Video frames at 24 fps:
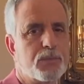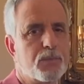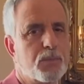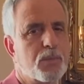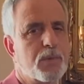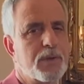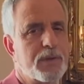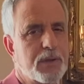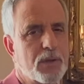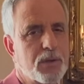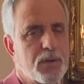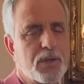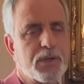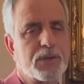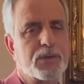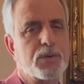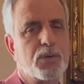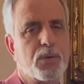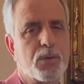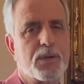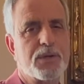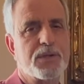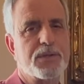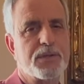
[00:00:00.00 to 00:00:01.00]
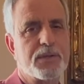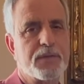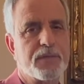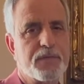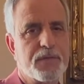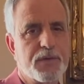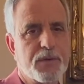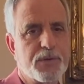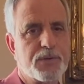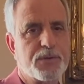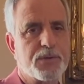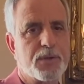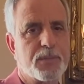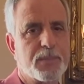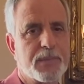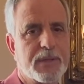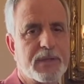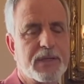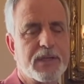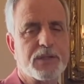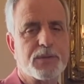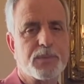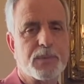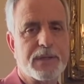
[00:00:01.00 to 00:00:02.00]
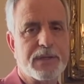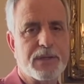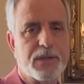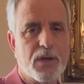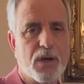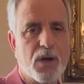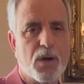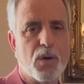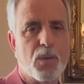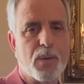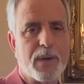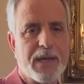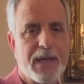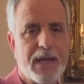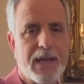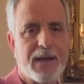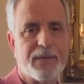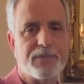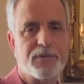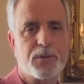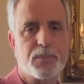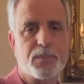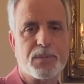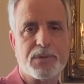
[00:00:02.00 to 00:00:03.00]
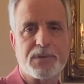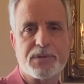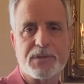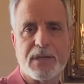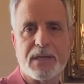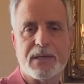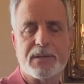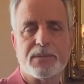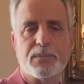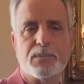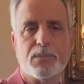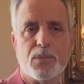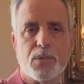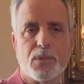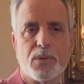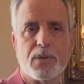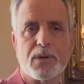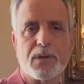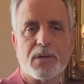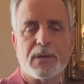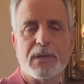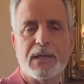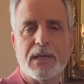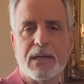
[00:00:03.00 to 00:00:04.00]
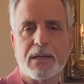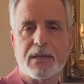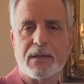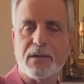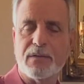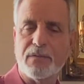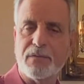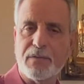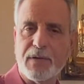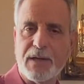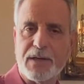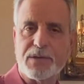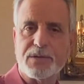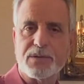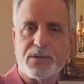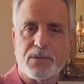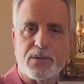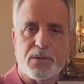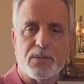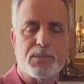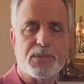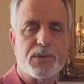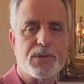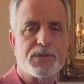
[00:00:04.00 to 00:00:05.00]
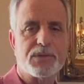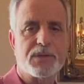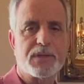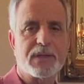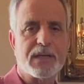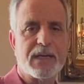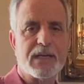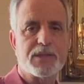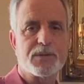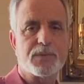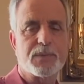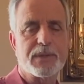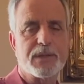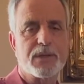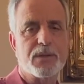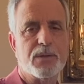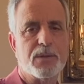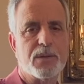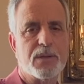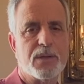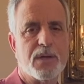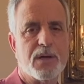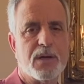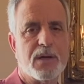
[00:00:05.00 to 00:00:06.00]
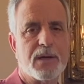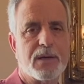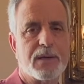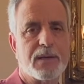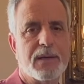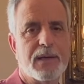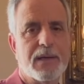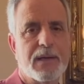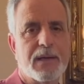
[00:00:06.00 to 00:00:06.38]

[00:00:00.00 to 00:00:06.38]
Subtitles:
with a look towards the future, because we know we have to present more conventional music as we go along